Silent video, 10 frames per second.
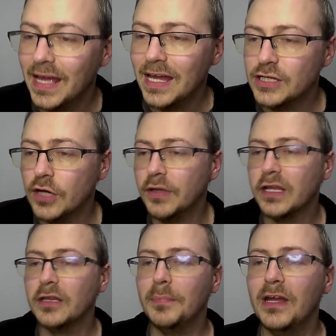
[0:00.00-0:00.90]
Joey says, the
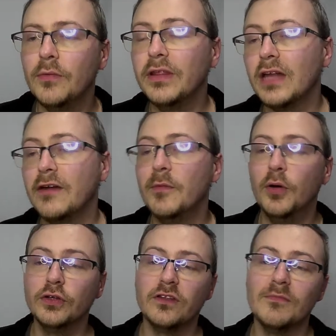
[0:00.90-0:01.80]
PWInsider report
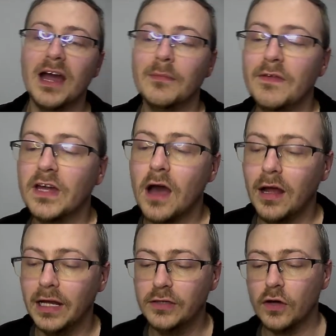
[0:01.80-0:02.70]
is reminding me of the
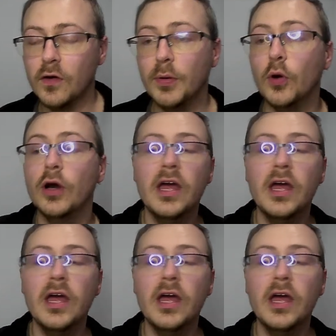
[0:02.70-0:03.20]
Carlito report.